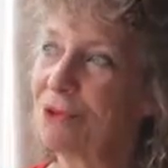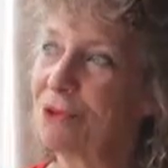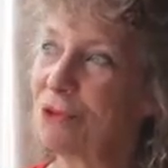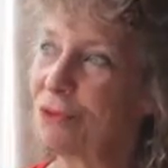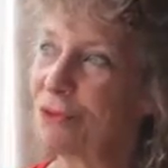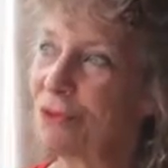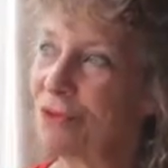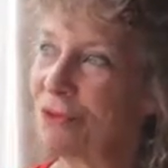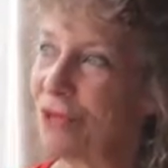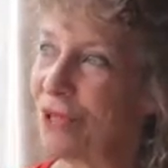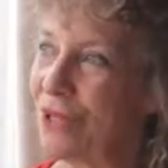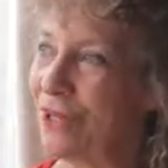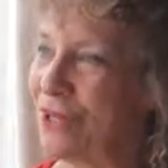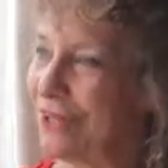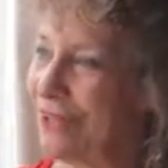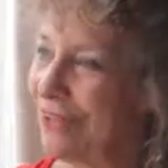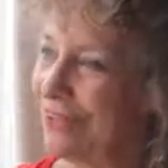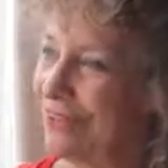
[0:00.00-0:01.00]
took
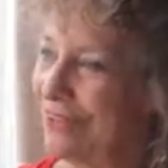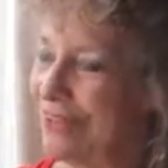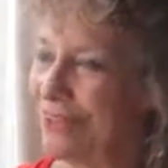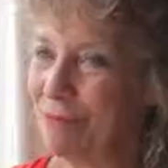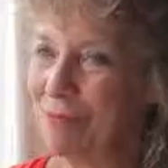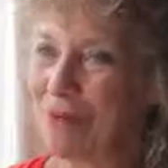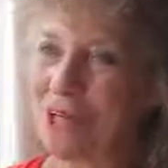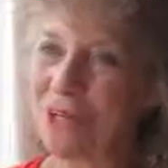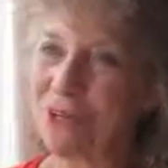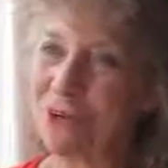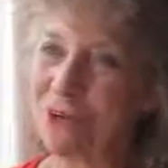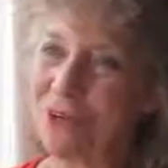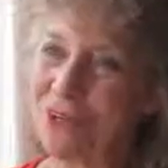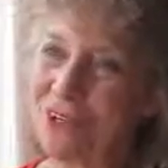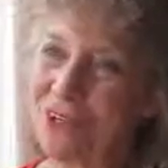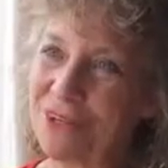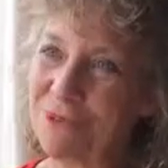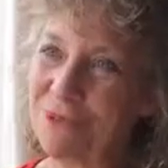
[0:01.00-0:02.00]
the
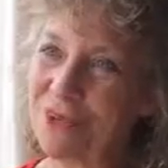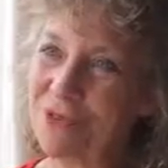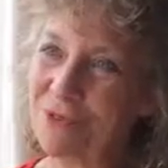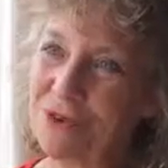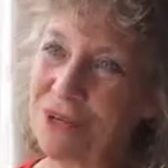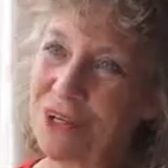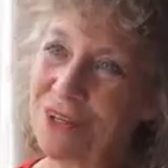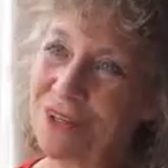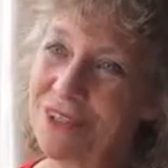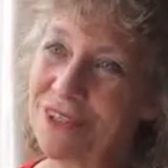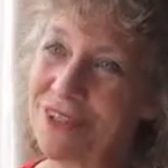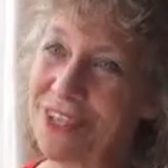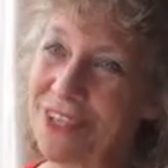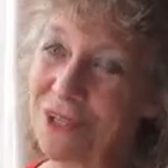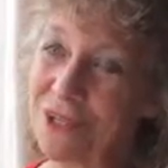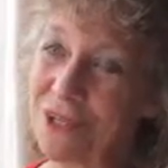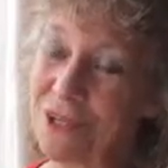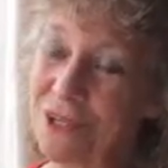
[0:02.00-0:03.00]
baton and with great
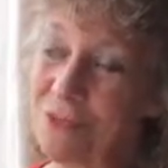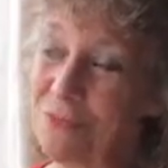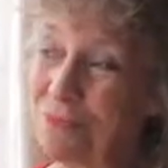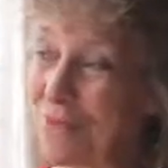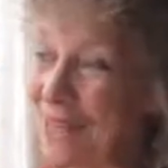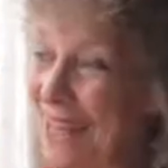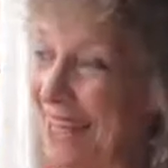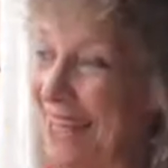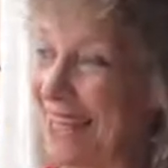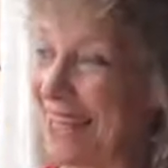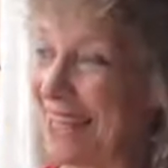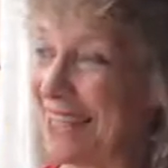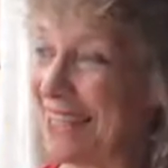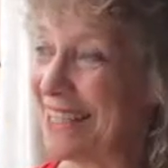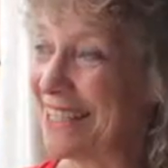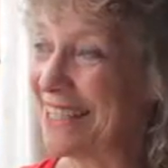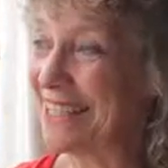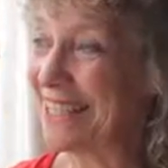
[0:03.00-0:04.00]
gusto,
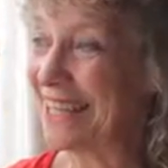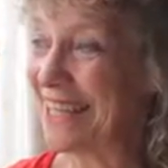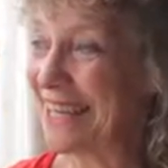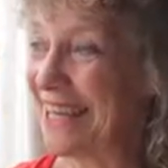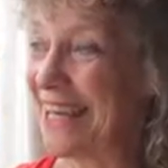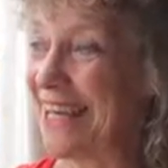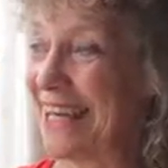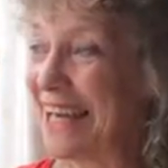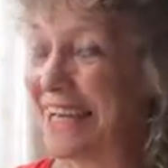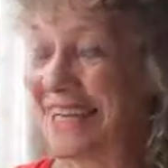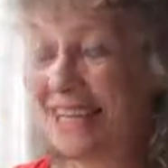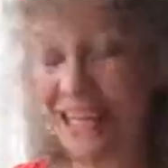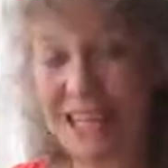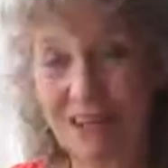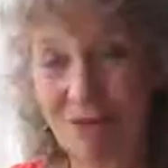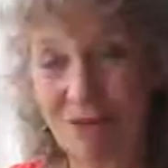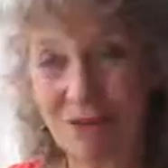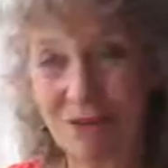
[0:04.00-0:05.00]
and
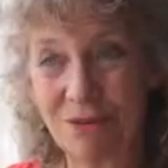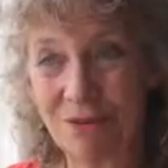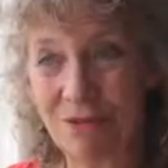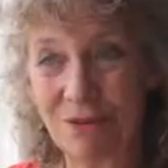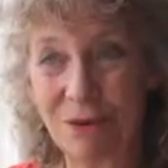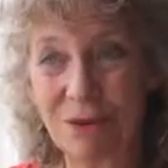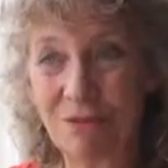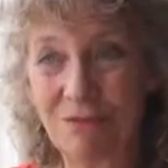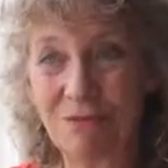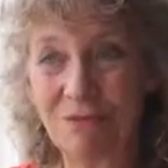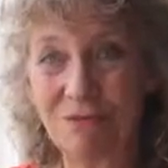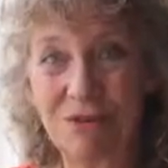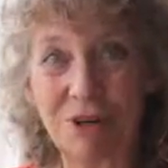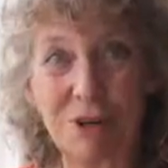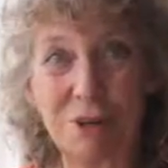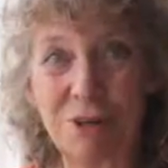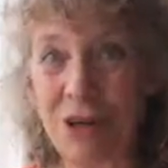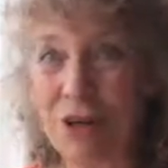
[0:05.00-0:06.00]
he carried on and wrote
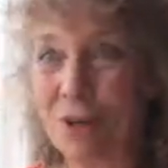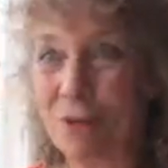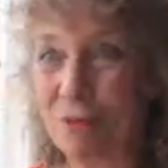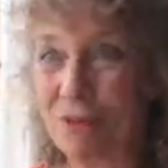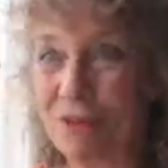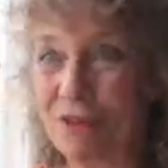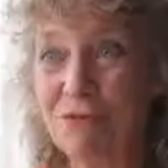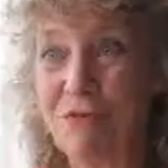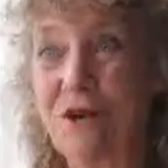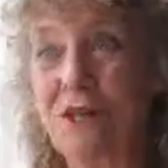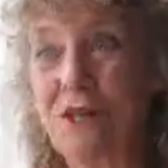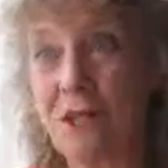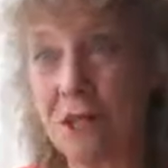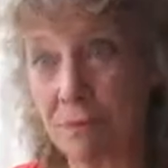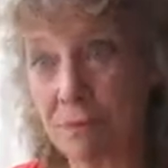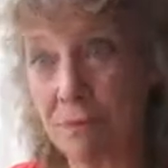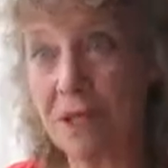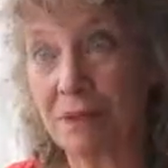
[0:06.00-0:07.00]
very well with
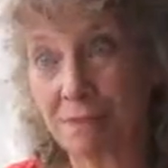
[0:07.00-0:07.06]
friends.